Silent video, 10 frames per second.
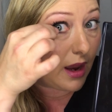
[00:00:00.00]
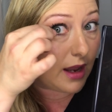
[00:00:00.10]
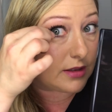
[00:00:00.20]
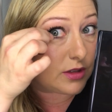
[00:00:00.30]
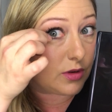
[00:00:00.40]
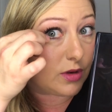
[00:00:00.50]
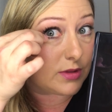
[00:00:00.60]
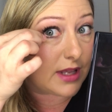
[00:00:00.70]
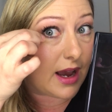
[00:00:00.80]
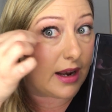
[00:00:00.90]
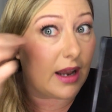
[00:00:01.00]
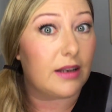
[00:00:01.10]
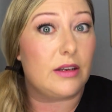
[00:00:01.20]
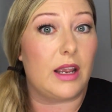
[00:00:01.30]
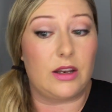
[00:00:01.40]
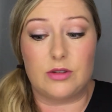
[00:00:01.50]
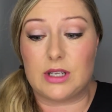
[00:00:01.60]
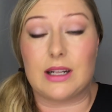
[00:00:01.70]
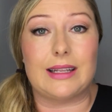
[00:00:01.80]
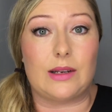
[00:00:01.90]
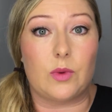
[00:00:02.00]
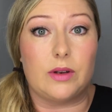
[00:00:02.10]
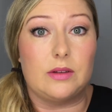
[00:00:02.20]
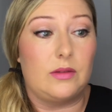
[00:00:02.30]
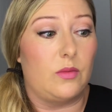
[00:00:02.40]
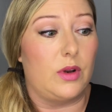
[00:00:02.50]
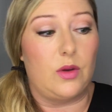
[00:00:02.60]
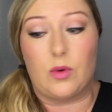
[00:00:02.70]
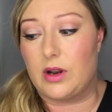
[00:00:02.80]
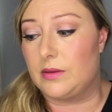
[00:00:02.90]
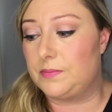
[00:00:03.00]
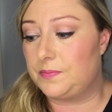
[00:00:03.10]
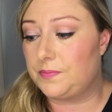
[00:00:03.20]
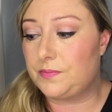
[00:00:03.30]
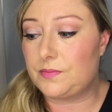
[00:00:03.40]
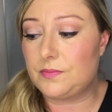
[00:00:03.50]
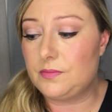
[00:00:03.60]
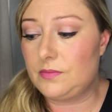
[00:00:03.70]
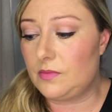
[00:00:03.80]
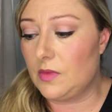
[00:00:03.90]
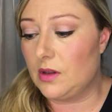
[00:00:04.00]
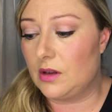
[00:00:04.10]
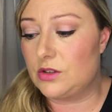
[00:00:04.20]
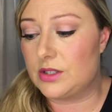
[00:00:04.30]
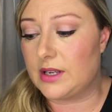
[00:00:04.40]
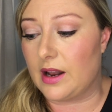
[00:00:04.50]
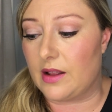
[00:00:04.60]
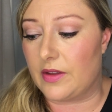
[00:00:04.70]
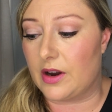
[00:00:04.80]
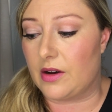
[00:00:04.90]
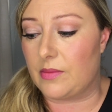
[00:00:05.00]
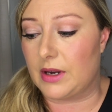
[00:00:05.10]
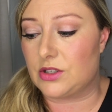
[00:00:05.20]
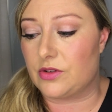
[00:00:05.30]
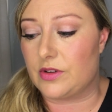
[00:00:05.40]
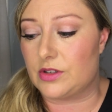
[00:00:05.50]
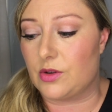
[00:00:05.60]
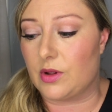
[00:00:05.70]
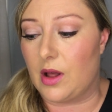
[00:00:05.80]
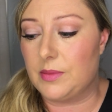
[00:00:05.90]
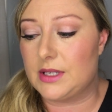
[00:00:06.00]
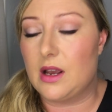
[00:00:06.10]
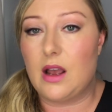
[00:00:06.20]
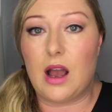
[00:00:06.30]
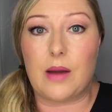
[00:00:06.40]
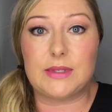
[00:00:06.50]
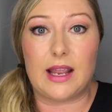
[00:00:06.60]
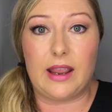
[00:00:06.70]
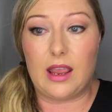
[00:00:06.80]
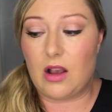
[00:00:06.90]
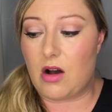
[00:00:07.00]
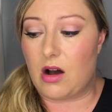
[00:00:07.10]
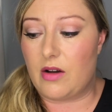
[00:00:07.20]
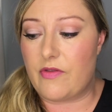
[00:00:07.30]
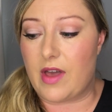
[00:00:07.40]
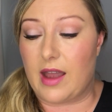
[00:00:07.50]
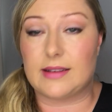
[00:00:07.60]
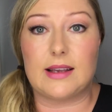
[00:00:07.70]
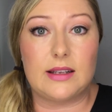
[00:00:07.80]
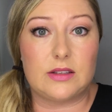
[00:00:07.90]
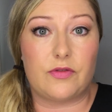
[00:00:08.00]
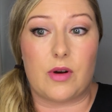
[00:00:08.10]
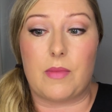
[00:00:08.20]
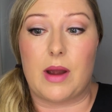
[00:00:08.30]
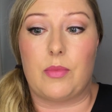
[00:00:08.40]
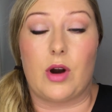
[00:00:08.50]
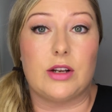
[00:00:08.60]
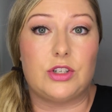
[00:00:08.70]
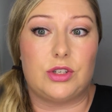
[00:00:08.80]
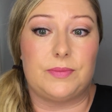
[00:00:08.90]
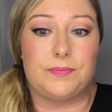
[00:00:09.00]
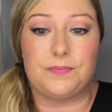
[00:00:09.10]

And so use that and use a clean one when you want to just get in there and make sure there's no clumps. I'm taking off the excess from my brush.